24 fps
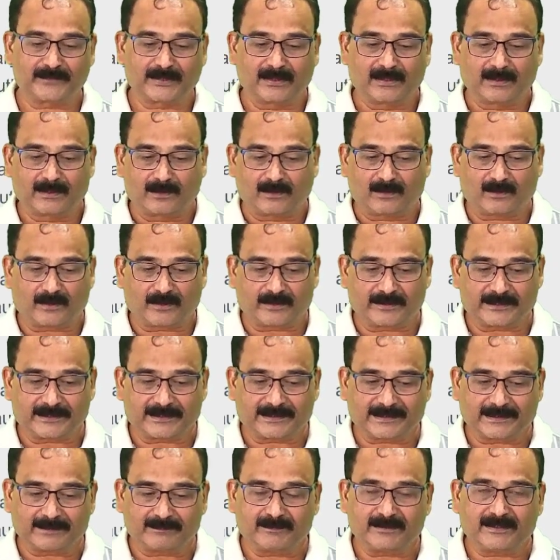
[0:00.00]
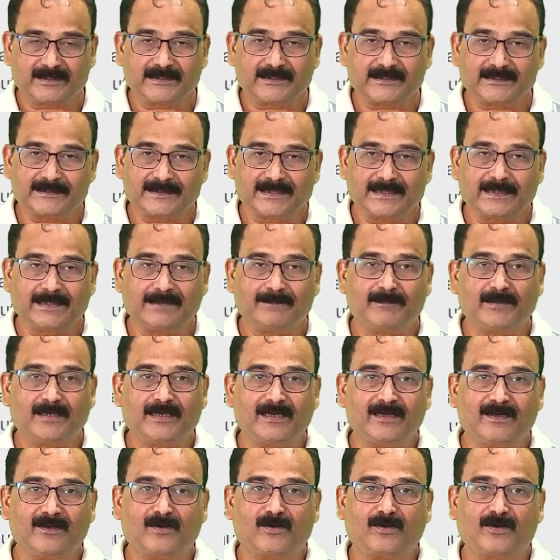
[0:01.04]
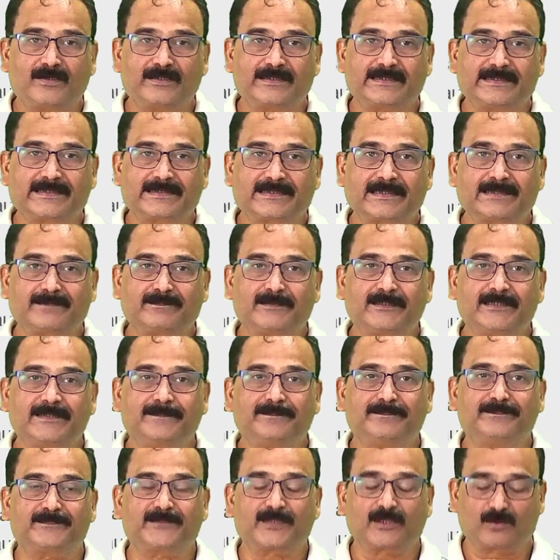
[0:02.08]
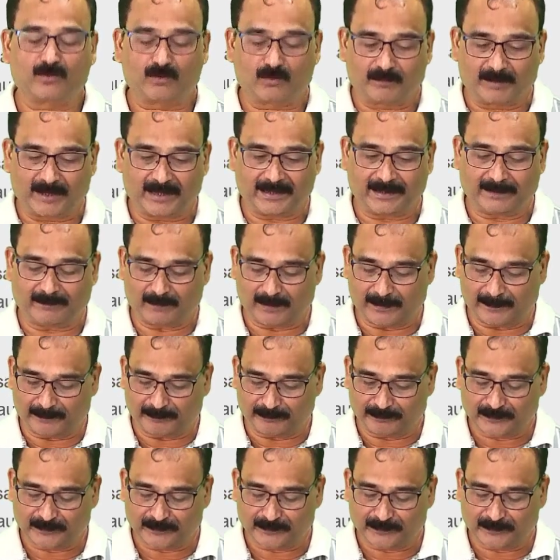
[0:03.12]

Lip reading: or it can be regional level, or it can be the global level.